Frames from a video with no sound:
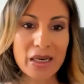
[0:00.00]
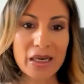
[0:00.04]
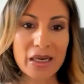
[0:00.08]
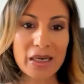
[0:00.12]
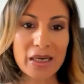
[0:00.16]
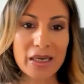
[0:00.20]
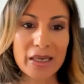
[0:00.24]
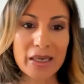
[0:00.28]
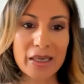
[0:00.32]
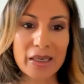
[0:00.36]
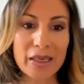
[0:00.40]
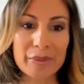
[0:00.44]

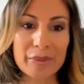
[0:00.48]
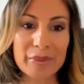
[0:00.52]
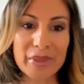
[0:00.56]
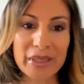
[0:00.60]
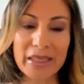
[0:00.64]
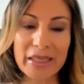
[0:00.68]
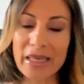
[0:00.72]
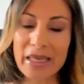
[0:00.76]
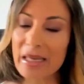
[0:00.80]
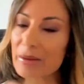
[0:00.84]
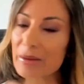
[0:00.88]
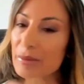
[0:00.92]

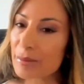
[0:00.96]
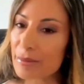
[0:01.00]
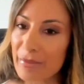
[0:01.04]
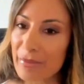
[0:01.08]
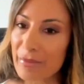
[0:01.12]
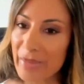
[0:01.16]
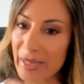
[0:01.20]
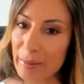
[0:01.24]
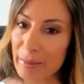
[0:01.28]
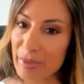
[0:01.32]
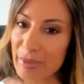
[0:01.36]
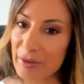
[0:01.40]
Again,
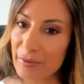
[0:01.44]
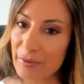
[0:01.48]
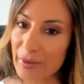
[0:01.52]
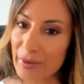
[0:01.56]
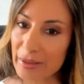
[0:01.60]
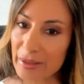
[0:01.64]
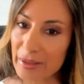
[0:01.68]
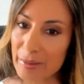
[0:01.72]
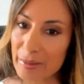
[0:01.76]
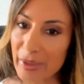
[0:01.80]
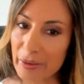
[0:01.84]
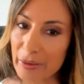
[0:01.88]
maybe
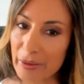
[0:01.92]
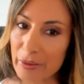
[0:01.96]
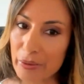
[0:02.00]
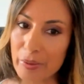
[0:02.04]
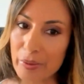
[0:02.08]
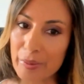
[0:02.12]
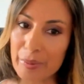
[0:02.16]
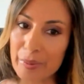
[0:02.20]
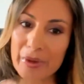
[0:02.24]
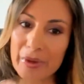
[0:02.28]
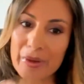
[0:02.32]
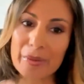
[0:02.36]
funded by
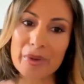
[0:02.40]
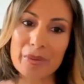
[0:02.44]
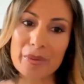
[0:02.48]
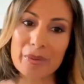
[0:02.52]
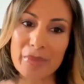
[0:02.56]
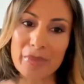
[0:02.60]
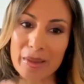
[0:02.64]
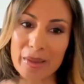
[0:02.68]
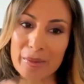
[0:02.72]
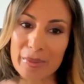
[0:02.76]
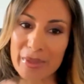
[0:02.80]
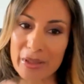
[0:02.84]
corporate,
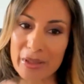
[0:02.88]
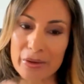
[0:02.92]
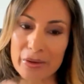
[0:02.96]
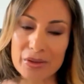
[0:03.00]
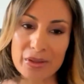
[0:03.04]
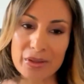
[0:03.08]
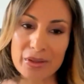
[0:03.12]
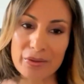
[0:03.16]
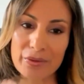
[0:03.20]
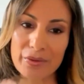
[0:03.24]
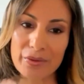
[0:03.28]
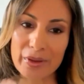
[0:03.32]
but maybe
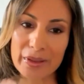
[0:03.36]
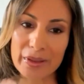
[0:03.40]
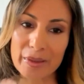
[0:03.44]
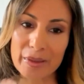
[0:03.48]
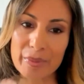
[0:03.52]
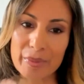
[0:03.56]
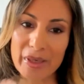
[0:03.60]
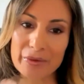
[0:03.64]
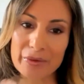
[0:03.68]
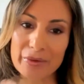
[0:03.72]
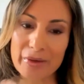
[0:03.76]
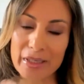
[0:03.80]
also
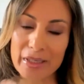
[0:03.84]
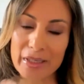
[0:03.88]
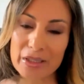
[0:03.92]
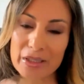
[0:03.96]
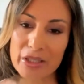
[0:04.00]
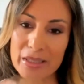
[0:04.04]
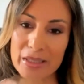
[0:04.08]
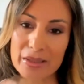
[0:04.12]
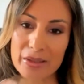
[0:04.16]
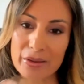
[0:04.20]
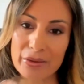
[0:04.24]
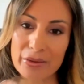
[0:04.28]
funded by
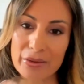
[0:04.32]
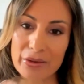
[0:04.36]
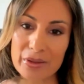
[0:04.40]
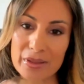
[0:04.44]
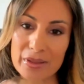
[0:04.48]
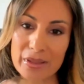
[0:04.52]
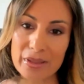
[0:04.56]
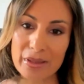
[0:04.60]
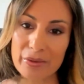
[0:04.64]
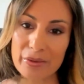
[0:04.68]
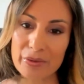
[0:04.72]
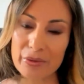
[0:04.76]
franchise
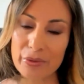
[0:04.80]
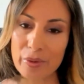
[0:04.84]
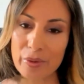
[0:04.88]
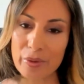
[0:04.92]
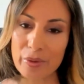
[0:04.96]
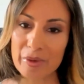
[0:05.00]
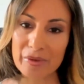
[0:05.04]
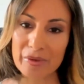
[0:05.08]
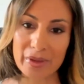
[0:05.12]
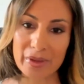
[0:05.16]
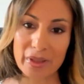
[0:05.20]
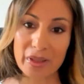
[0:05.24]
owners in the
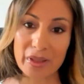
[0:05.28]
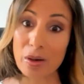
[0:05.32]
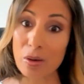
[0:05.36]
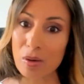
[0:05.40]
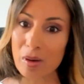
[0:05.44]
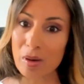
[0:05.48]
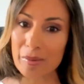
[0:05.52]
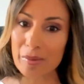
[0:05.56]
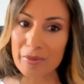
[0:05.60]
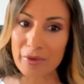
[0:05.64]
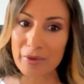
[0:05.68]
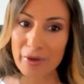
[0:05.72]
form of a
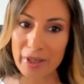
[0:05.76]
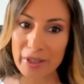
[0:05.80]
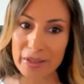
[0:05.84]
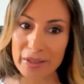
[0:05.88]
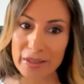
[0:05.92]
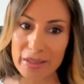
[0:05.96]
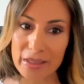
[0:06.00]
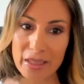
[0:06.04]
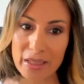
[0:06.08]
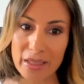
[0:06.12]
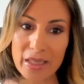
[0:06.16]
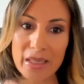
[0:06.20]
co-op
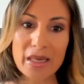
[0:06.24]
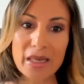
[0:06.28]
fund.